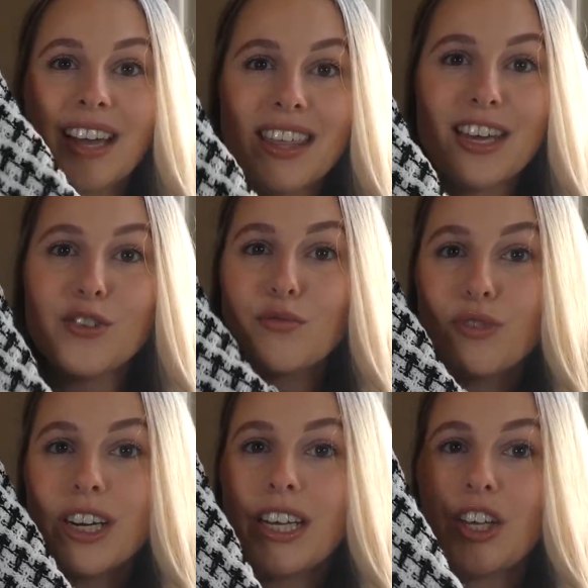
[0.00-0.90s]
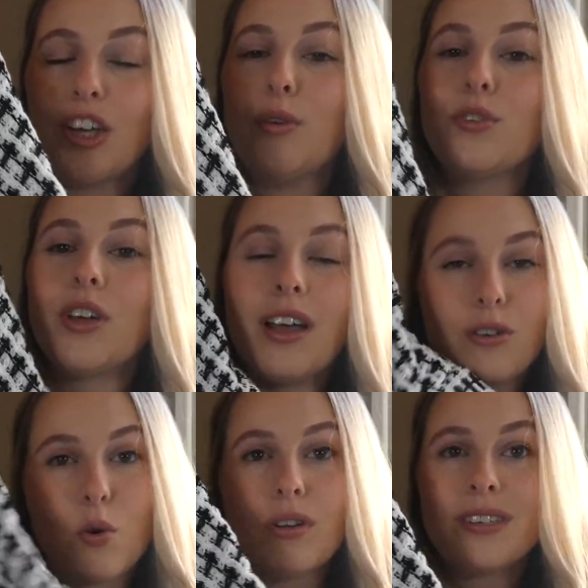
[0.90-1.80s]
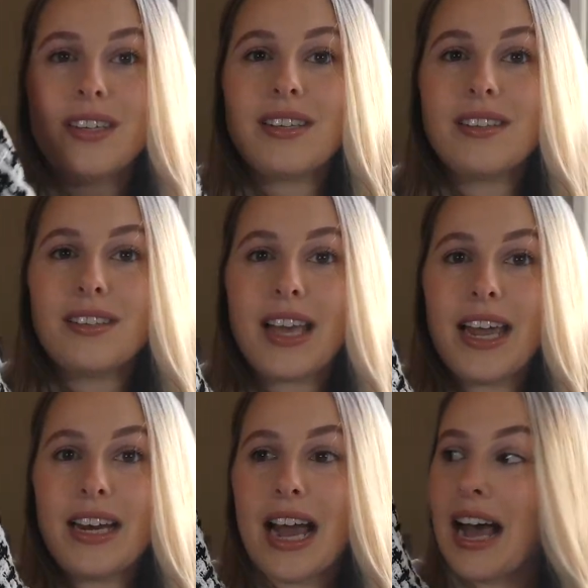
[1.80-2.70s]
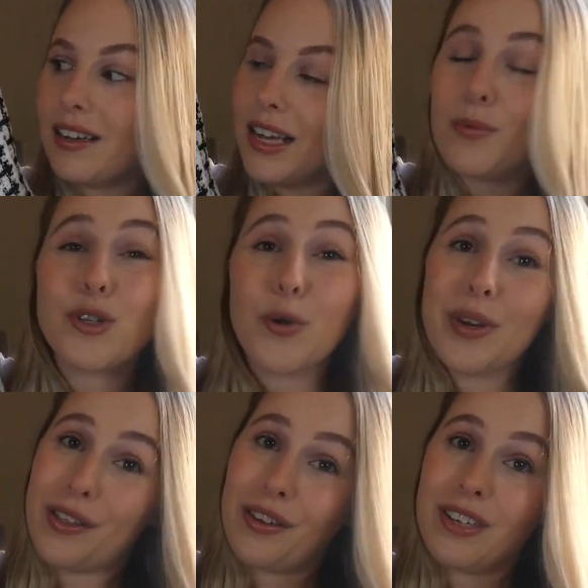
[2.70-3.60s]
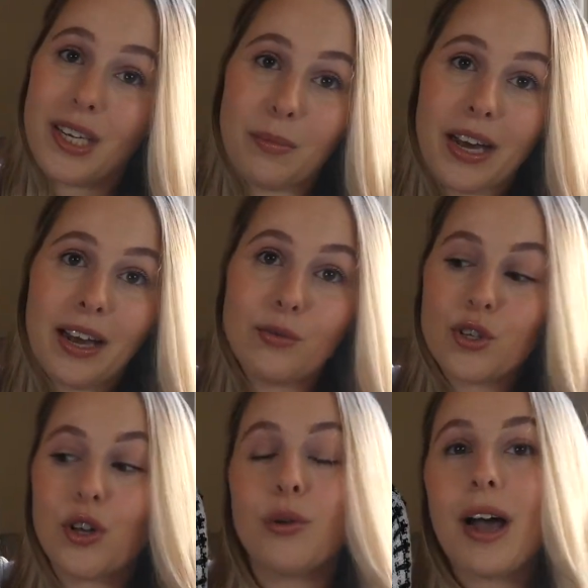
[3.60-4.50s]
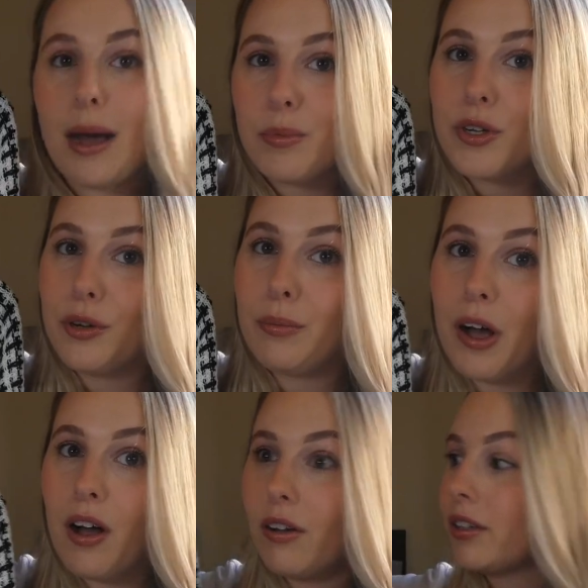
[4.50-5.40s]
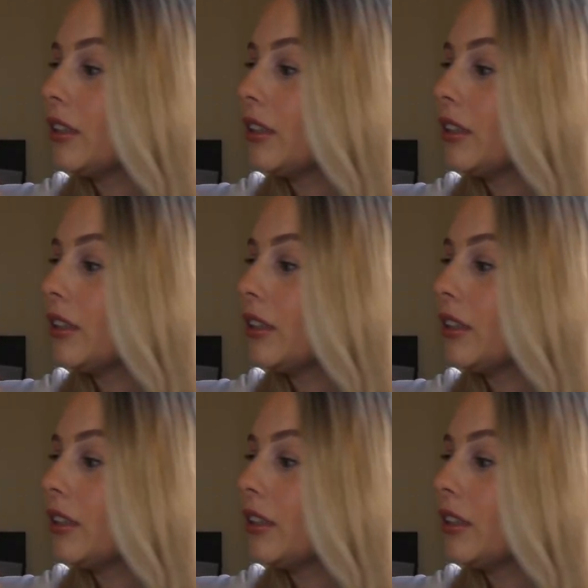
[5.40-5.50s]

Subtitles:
I think it's really cute. Quality is insane, and it was only £13, so absolute barg.